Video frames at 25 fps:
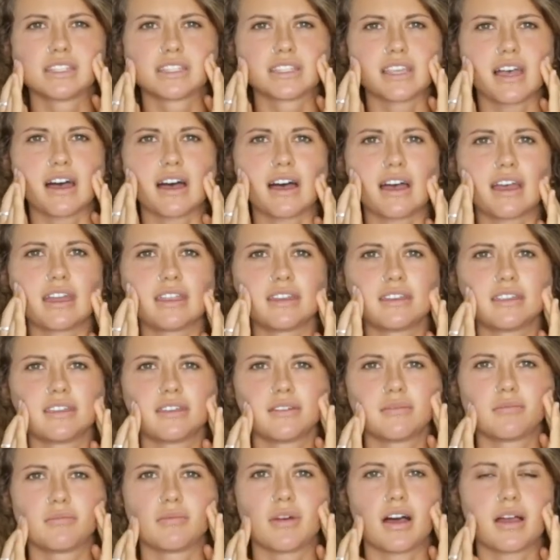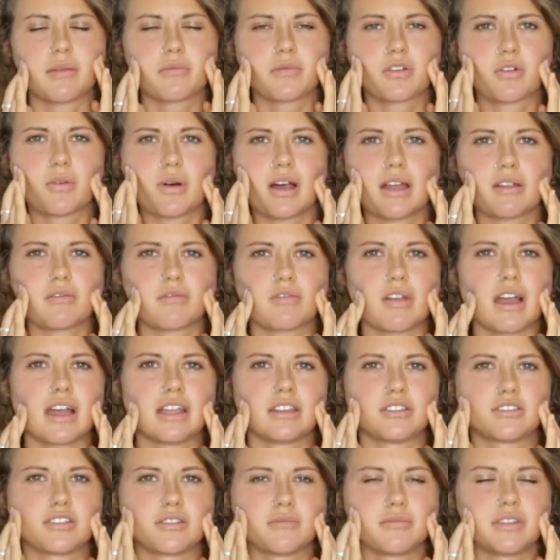side. I'm quite
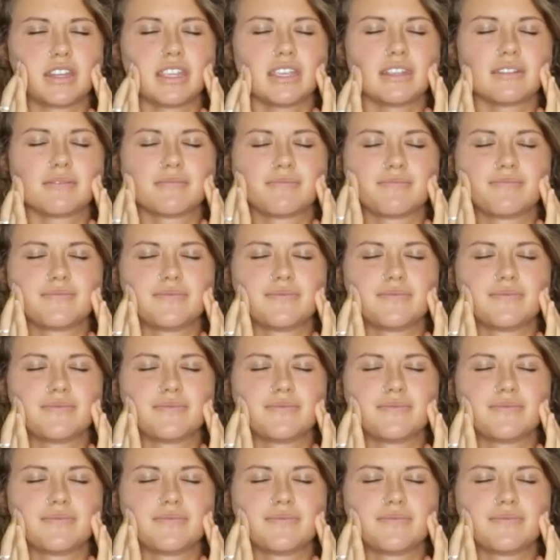right dominant,